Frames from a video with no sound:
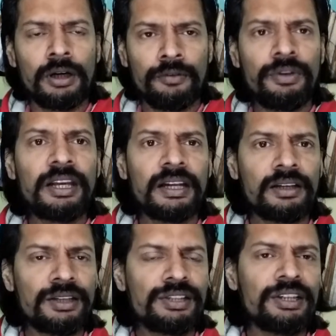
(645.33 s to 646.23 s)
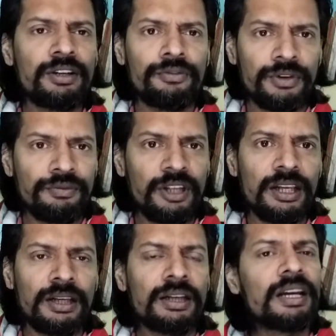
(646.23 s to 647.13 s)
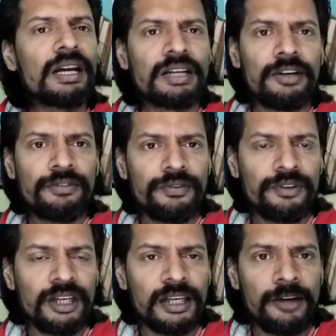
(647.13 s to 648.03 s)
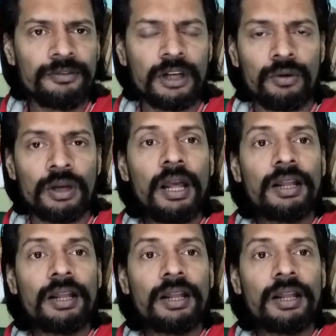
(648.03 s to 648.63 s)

We can consider 50 incorrect and 50 left out.